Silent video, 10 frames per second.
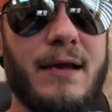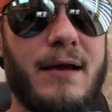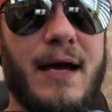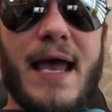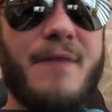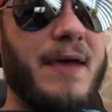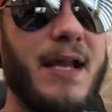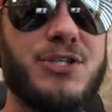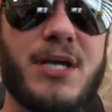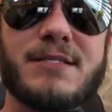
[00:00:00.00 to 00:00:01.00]
I haven't had a
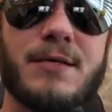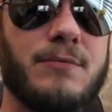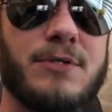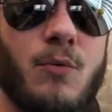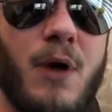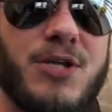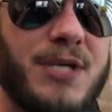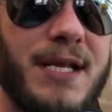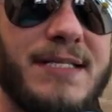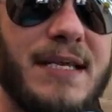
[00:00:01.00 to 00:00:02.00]
chance to watch
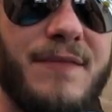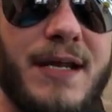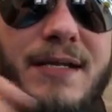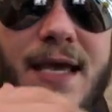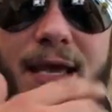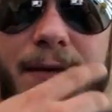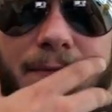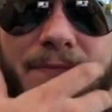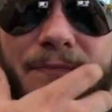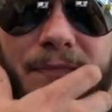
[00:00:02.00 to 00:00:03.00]
any TV today.
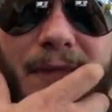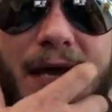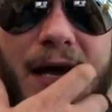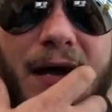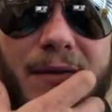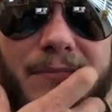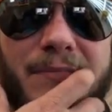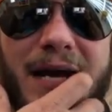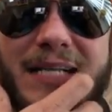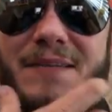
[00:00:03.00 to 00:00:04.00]
I
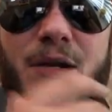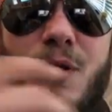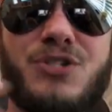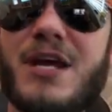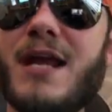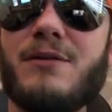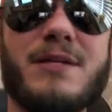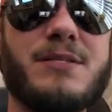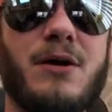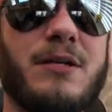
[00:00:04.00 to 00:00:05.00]
don't even know what channel
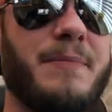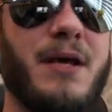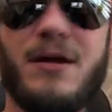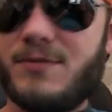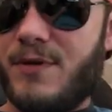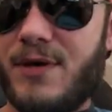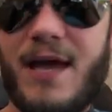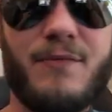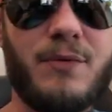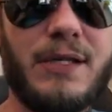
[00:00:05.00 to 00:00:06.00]
it's on, to be honest with you. I
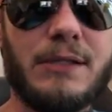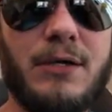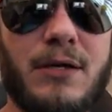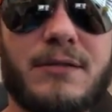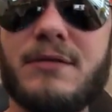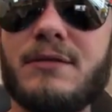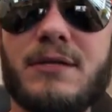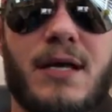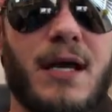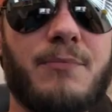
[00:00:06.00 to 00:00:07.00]
haven't really looked.
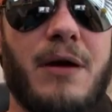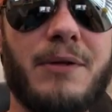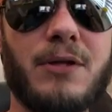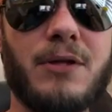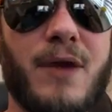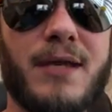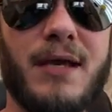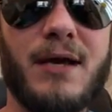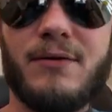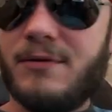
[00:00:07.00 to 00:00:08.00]
I could probably look right
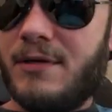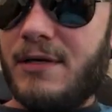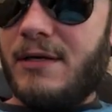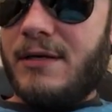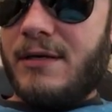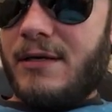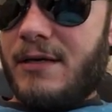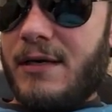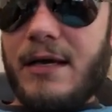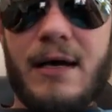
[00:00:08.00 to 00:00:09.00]
now.
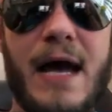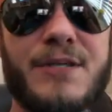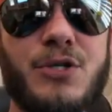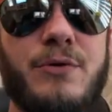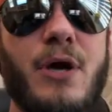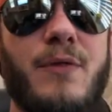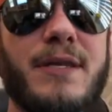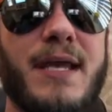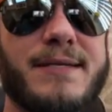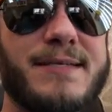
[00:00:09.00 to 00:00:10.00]
I do know that
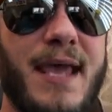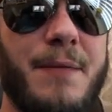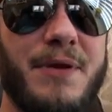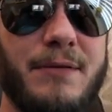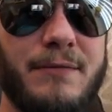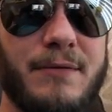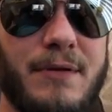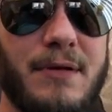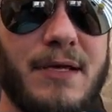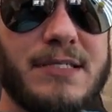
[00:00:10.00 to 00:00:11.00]
Nick Saban
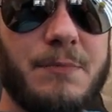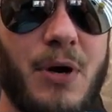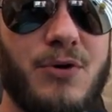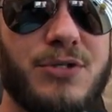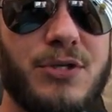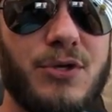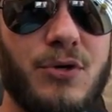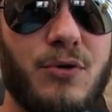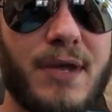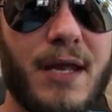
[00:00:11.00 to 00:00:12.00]
is supposed
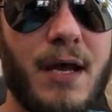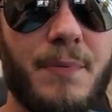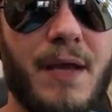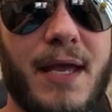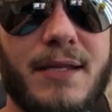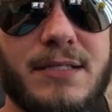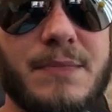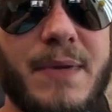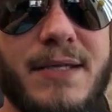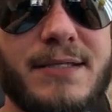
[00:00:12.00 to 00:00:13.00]
to get up and
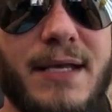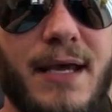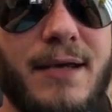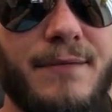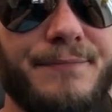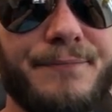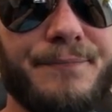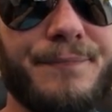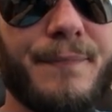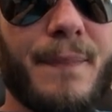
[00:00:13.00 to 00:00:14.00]
speak today,
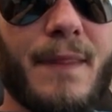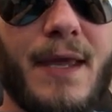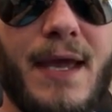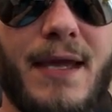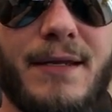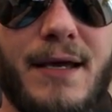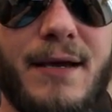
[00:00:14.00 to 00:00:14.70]
and